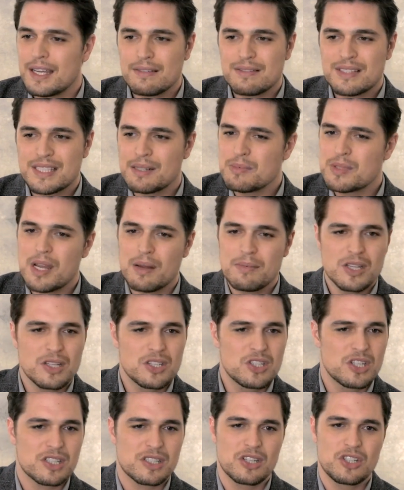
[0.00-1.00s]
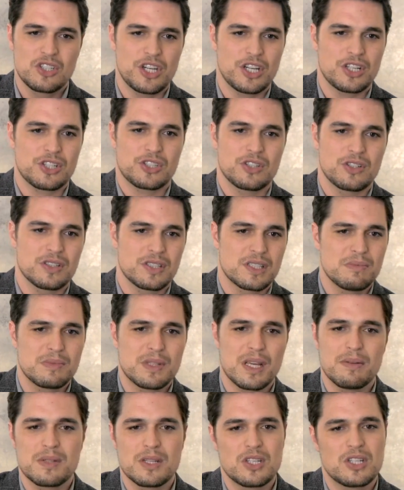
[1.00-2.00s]
sometimes it's just a gesture,
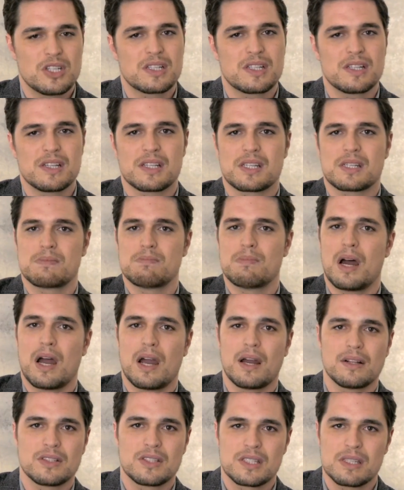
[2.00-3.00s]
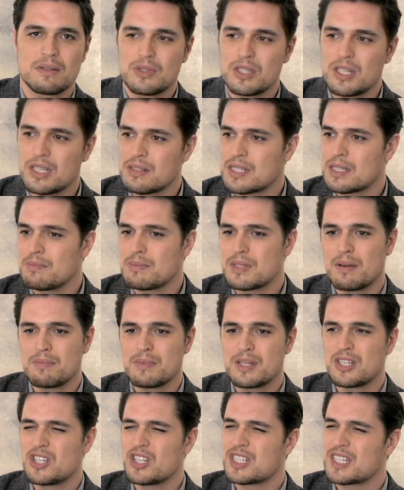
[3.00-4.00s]
sometimes it's just a smile, some,
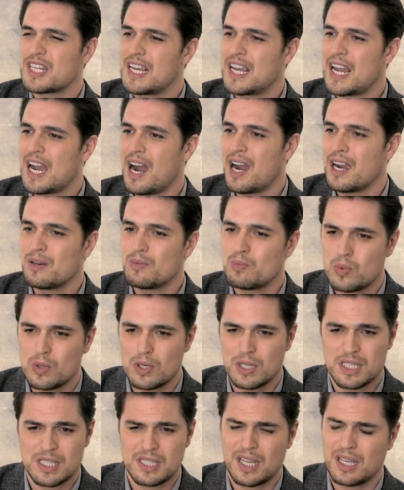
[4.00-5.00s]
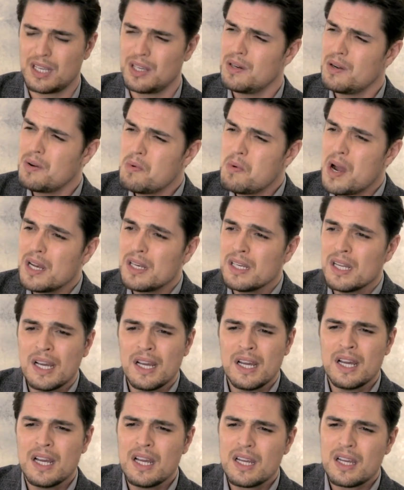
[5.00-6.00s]
sometimes it's just a kind word saying, you know what,
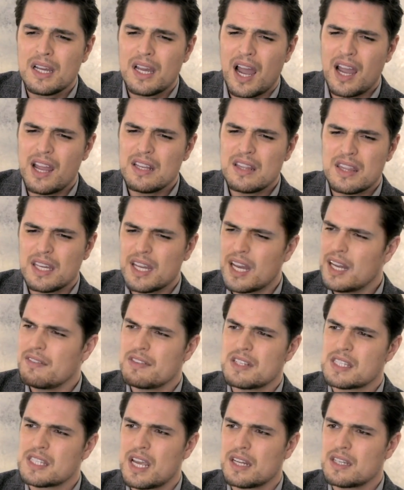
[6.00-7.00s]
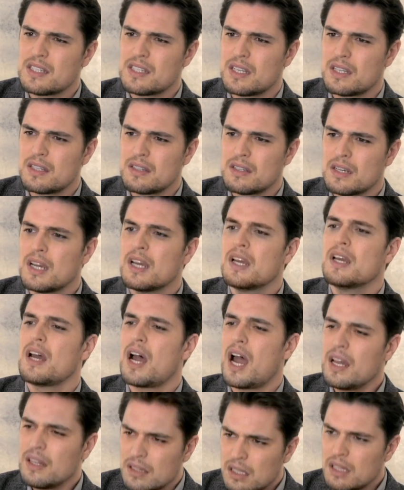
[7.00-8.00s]
I think I never said to you,
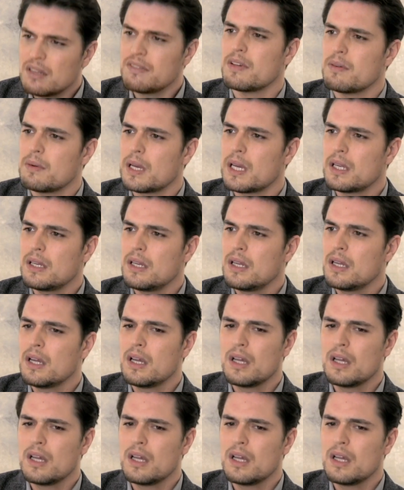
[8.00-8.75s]
I love you, man.